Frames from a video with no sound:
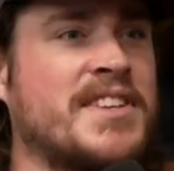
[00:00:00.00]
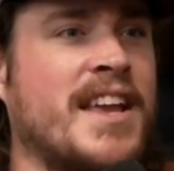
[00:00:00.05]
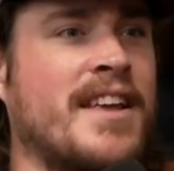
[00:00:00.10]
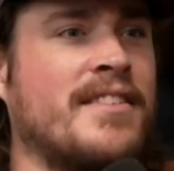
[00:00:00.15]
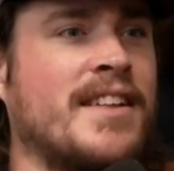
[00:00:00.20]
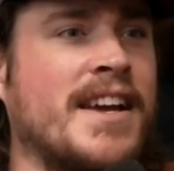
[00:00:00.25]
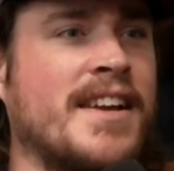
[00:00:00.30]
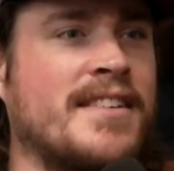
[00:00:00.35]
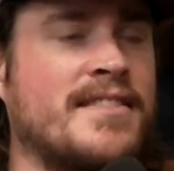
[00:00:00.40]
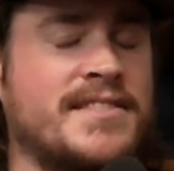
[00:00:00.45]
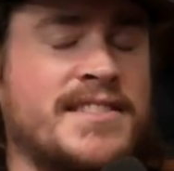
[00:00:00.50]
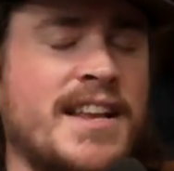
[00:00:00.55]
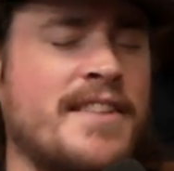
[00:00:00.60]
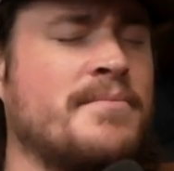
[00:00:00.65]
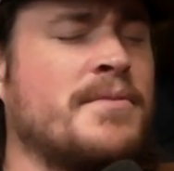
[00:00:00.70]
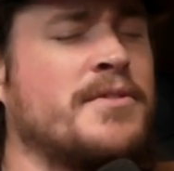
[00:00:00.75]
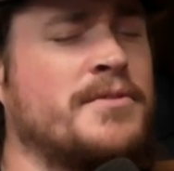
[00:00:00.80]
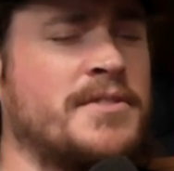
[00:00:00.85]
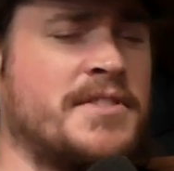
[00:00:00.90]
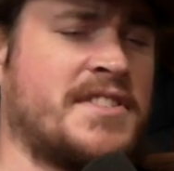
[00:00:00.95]
like Safe
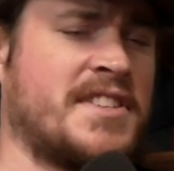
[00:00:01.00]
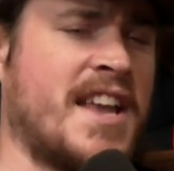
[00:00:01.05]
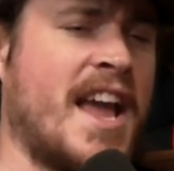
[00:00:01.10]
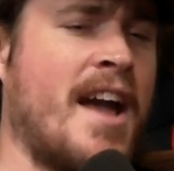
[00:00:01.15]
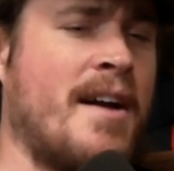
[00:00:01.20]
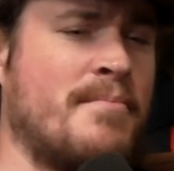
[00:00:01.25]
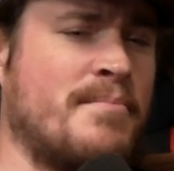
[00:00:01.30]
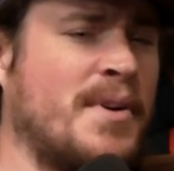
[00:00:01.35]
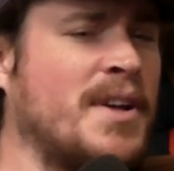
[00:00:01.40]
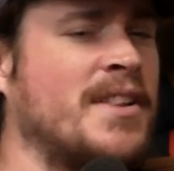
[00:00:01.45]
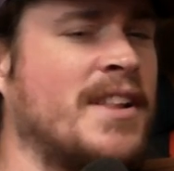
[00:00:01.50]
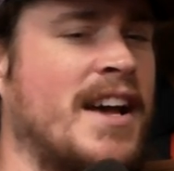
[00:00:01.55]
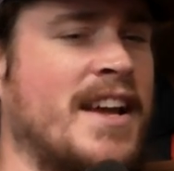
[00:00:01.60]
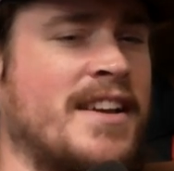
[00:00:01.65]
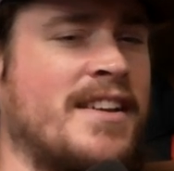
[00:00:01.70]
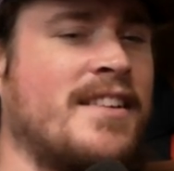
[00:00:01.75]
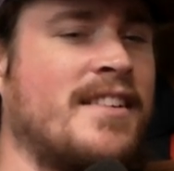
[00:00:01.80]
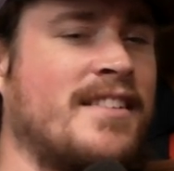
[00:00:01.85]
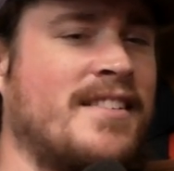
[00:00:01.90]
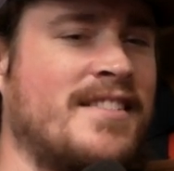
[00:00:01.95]
Moon was a scam, but
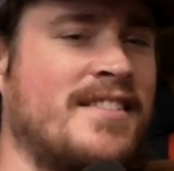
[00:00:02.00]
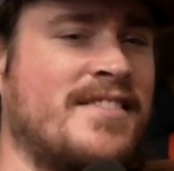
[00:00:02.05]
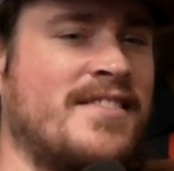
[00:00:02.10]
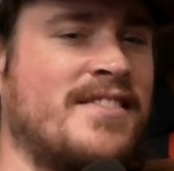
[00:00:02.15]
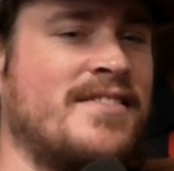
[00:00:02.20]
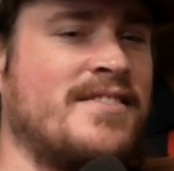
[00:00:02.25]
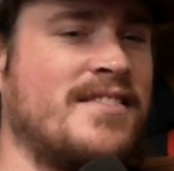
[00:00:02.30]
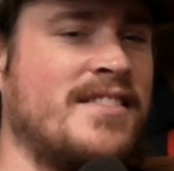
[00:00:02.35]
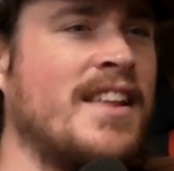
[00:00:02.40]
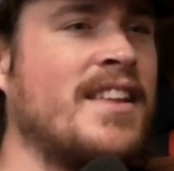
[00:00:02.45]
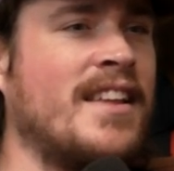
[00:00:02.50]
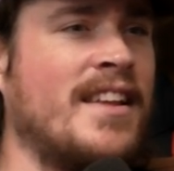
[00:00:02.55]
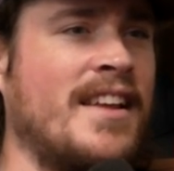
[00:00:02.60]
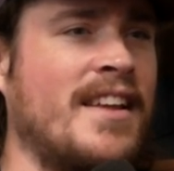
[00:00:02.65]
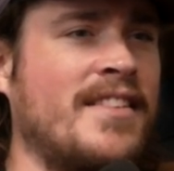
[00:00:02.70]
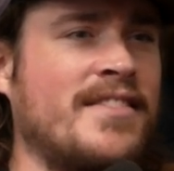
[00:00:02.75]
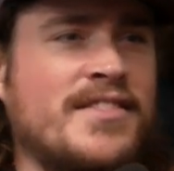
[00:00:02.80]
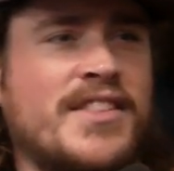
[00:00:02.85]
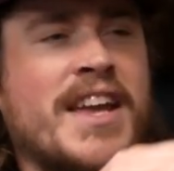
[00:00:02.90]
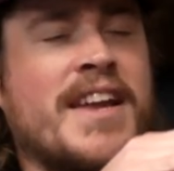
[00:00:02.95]
like
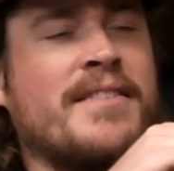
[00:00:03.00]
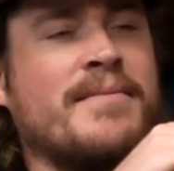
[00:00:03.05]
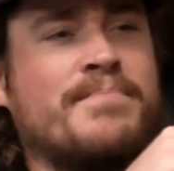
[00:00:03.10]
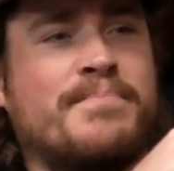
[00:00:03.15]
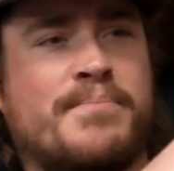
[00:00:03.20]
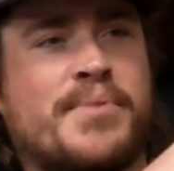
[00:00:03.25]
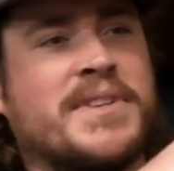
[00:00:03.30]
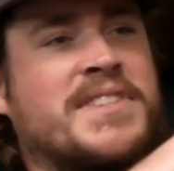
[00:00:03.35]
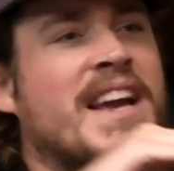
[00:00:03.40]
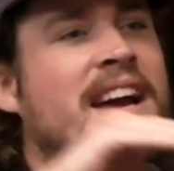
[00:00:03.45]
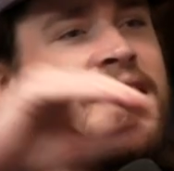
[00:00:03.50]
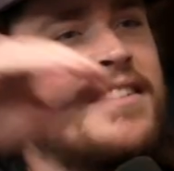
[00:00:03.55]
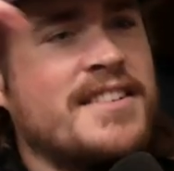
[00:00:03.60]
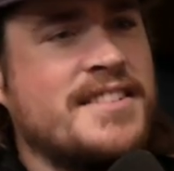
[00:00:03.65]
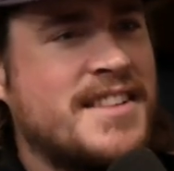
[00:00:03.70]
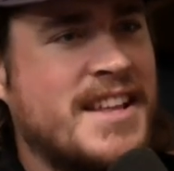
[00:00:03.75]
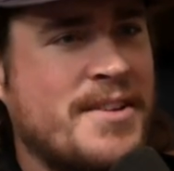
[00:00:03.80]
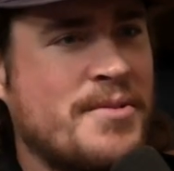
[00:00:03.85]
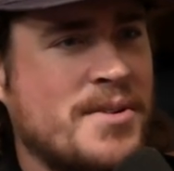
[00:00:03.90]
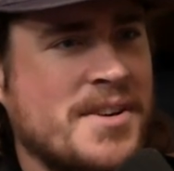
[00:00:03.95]
they
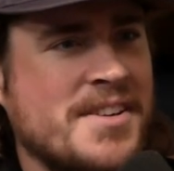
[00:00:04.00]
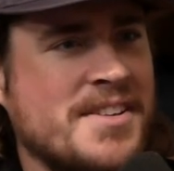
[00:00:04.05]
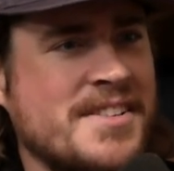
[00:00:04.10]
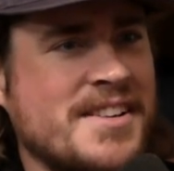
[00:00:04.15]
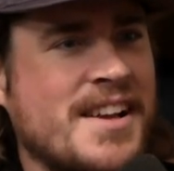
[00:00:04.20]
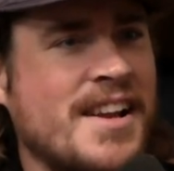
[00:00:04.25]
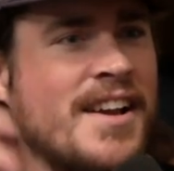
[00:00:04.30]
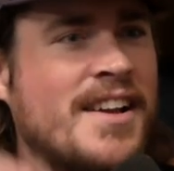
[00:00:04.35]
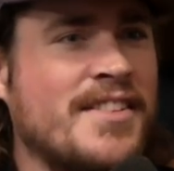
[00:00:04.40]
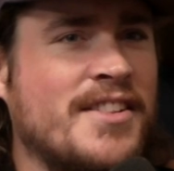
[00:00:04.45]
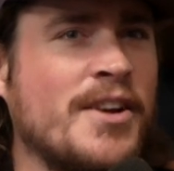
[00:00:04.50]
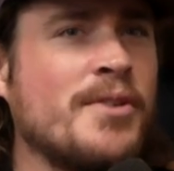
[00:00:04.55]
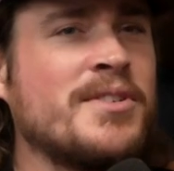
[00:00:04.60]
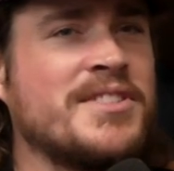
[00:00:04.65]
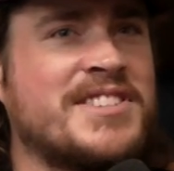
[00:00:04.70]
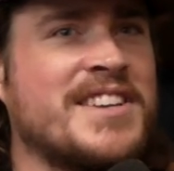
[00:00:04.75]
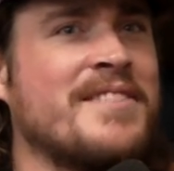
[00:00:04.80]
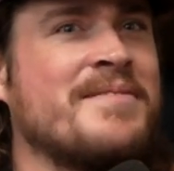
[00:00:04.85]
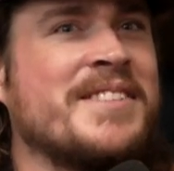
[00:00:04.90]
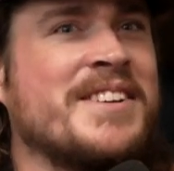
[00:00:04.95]
pretended they weren't. Yeah. There were
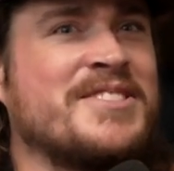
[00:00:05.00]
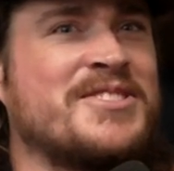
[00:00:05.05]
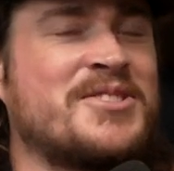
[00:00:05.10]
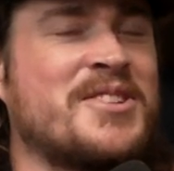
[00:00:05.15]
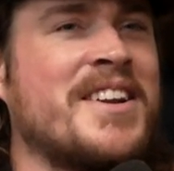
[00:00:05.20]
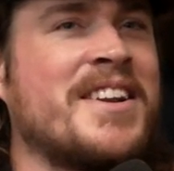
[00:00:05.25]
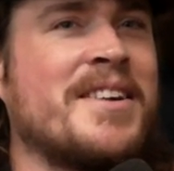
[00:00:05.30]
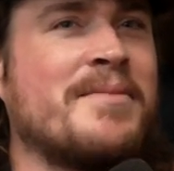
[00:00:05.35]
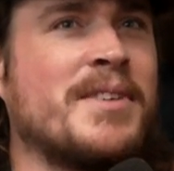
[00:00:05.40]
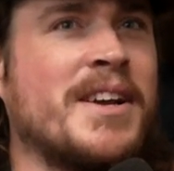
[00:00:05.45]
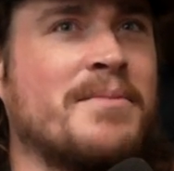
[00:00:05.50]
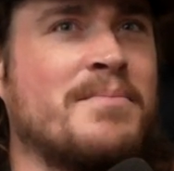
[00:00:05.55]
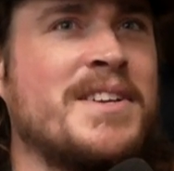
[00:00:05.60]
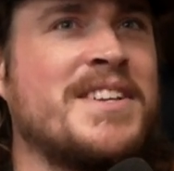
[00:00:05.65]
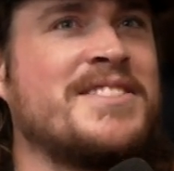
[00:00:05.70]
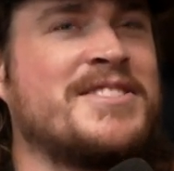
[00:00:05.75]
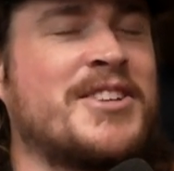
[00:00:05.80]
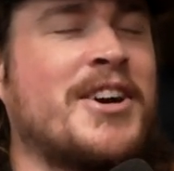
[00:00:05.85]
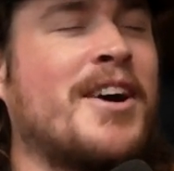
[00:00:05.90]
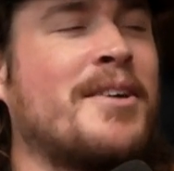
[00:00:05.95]
some that straight up, like me
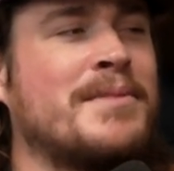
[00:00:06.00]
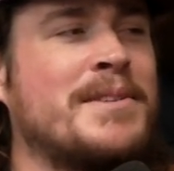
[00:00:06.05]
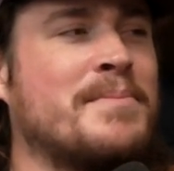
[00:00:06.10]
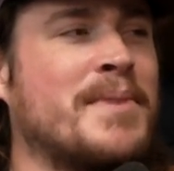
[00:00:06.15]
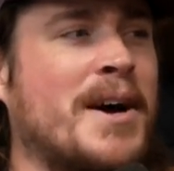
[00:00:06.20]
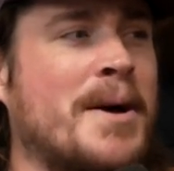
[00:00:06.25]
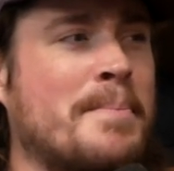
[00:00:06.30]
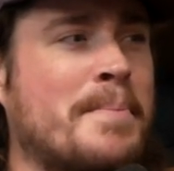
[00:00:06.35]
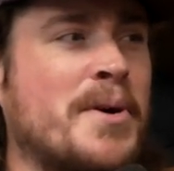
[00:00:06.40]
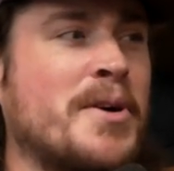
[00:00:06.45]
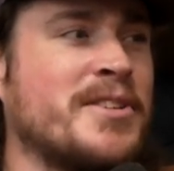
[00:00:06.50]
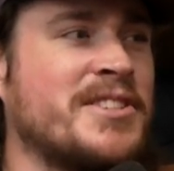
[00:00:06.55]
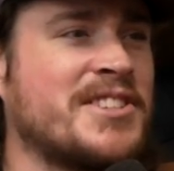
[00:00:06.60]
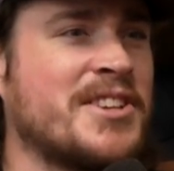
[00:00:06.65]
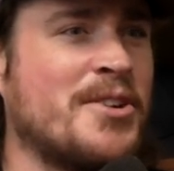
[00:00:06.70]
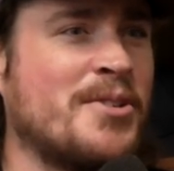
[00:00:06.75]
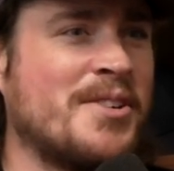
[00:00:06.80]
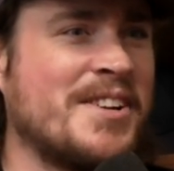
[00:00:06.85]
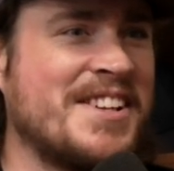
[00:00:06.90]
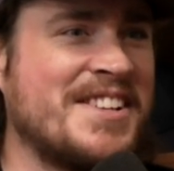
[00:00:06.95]
and Tommy bought Puss
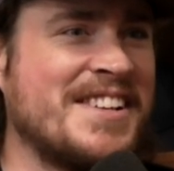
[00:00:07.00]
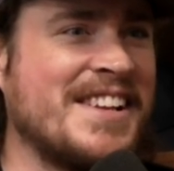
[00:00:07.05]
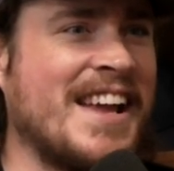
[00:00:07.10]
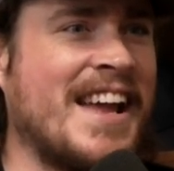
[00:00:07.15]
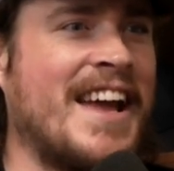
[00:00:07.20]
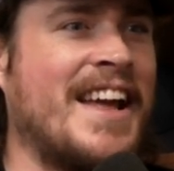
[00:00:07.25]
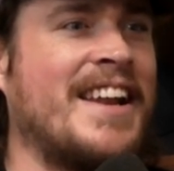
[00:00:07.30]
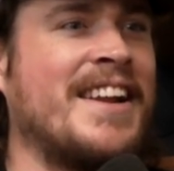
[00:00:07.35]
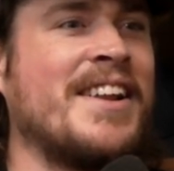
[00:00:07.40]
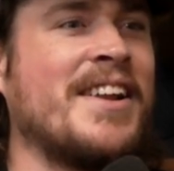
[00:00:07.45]
Coin and